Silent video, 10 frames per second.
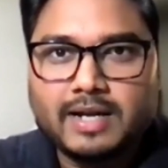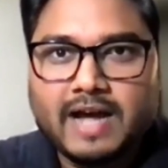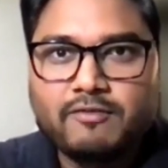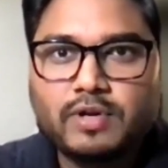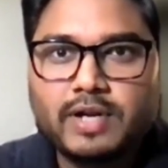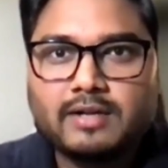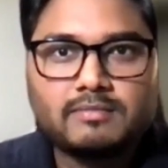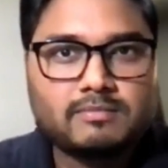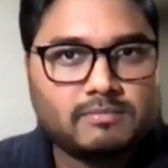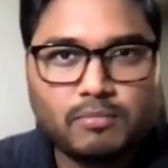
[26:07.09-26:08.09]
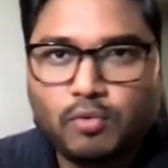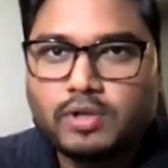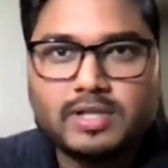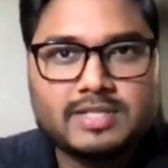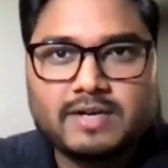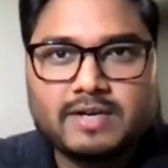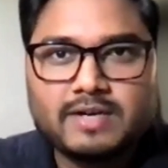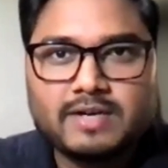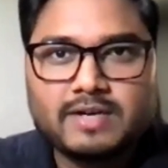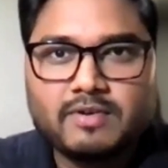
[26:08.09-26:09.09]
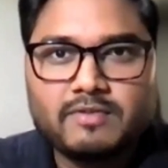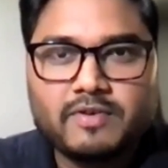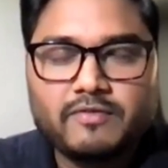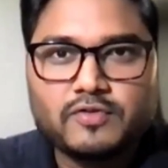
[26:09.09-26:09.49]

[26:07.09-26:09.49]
I have to get more than 750 of score,